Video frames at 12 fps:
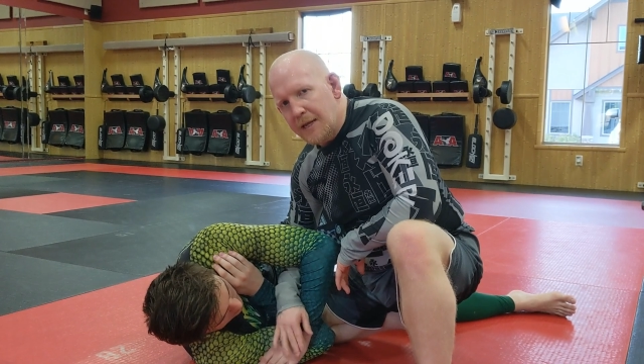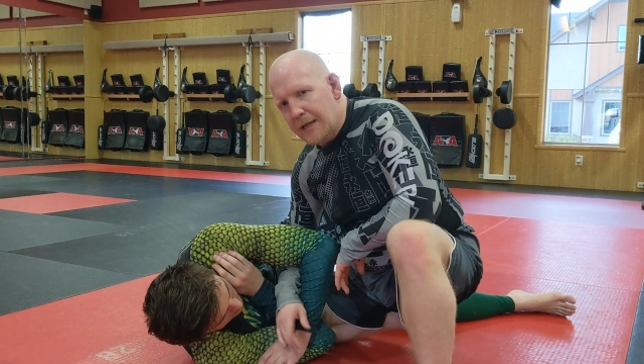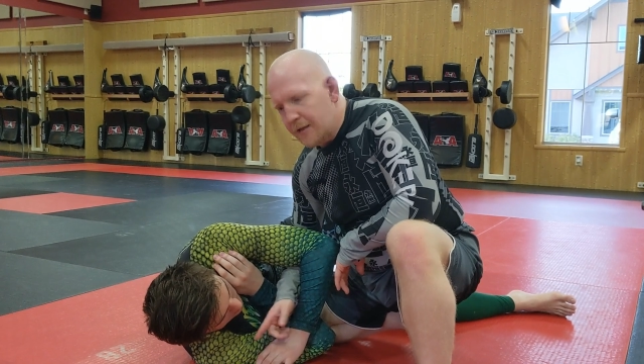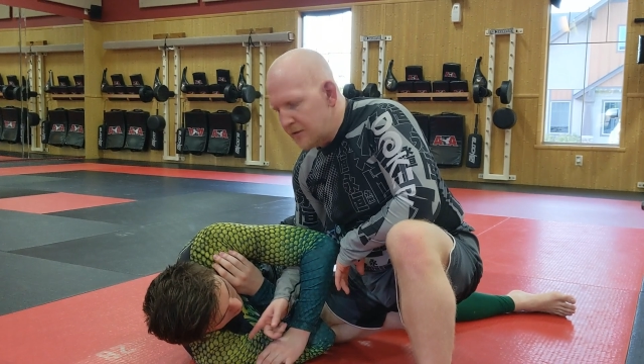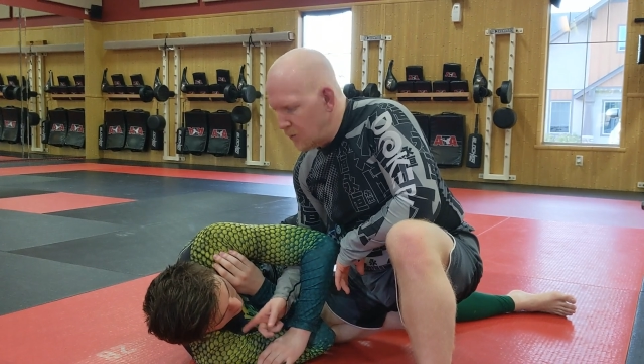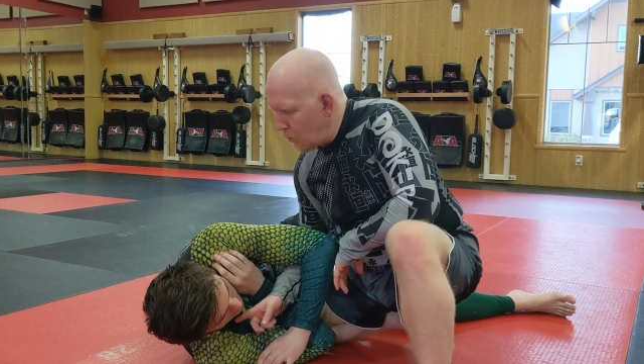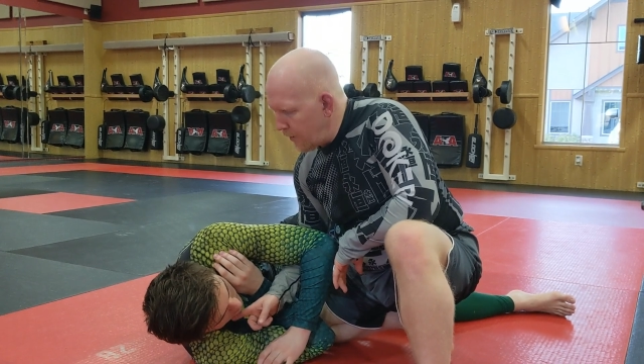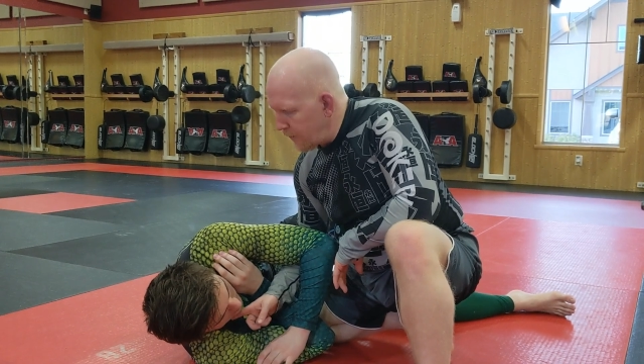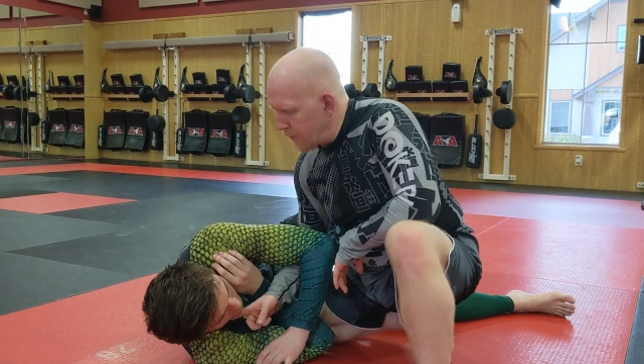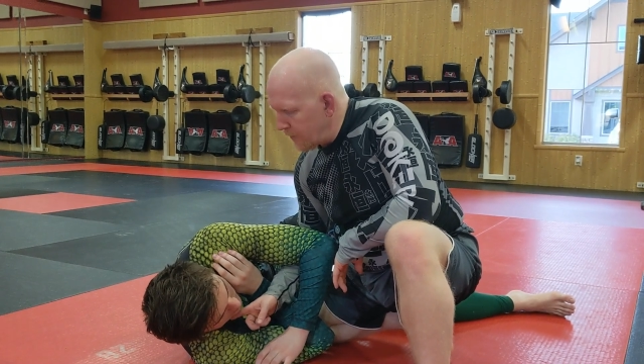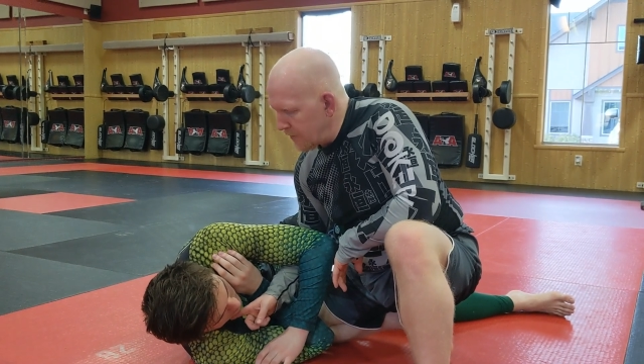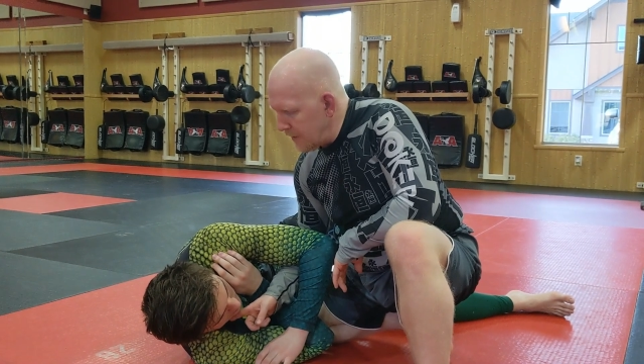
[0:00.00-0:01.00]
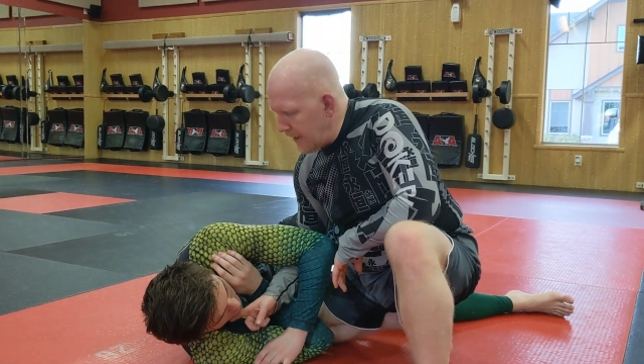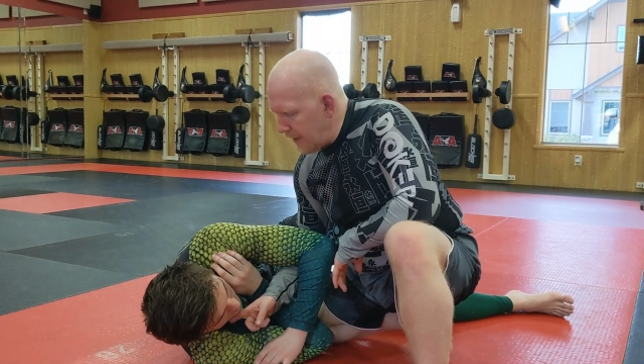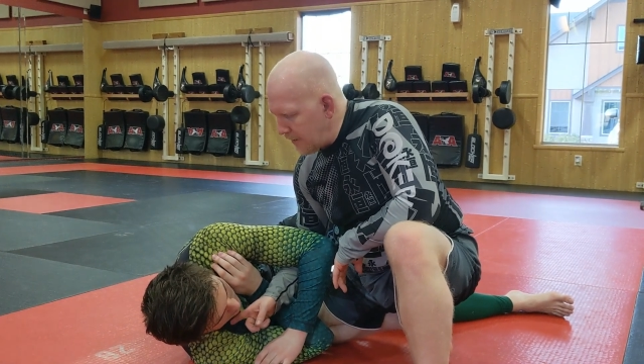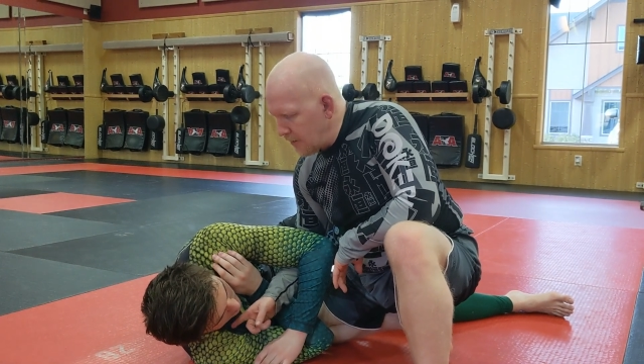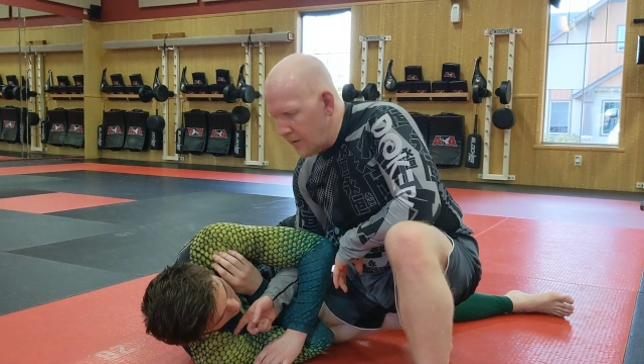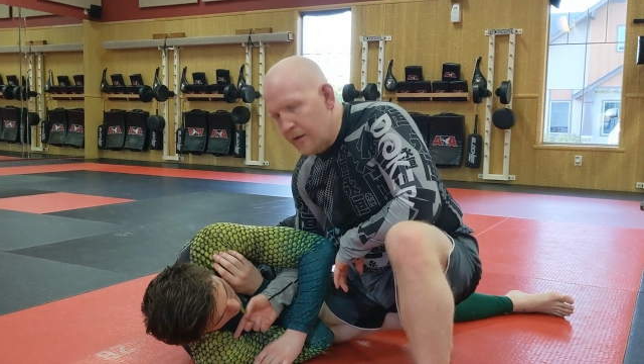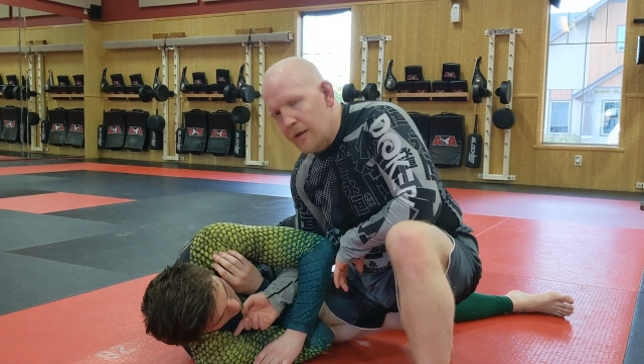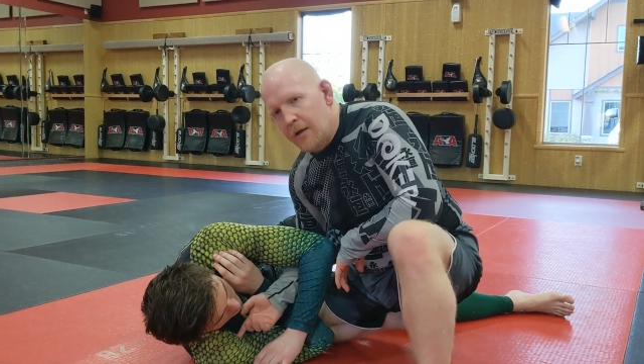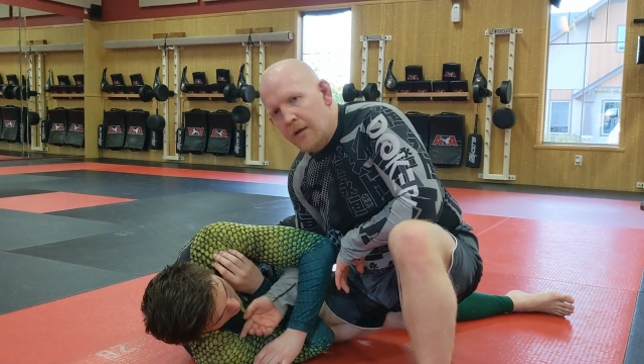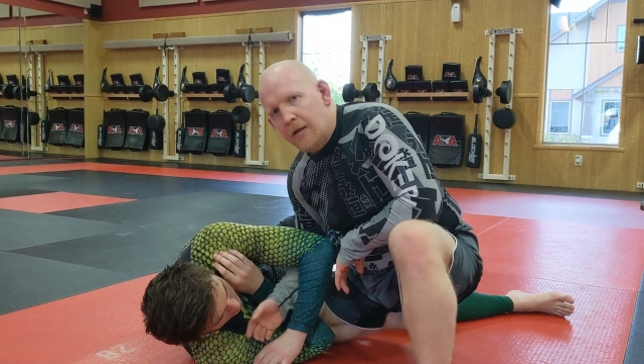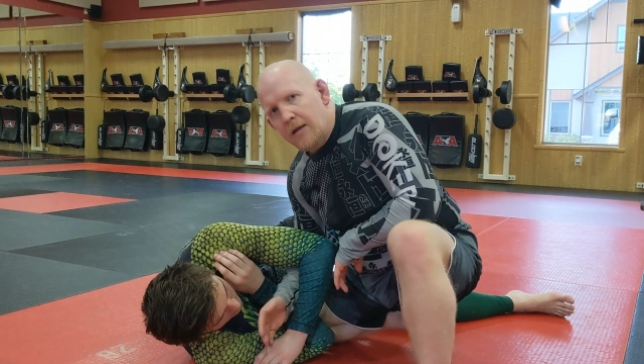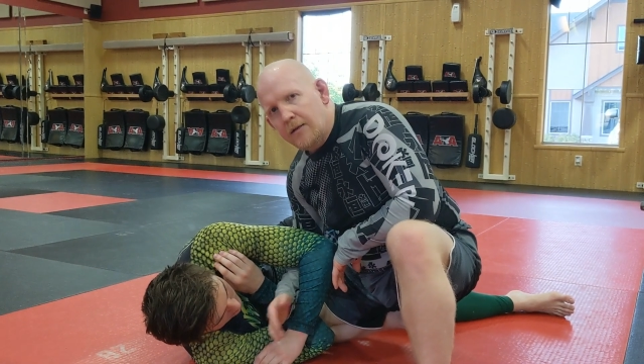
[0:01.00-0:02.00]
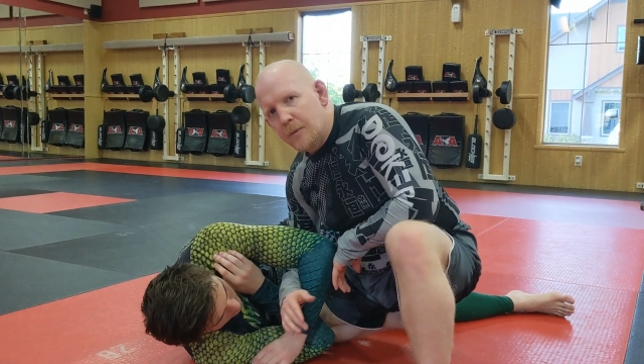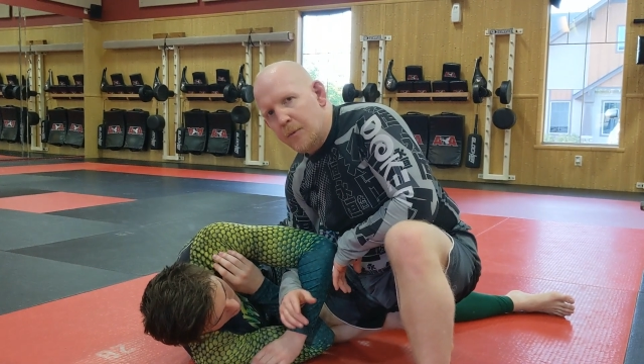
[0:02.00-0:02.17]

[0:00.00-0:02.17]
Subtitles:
his hands away from his neck is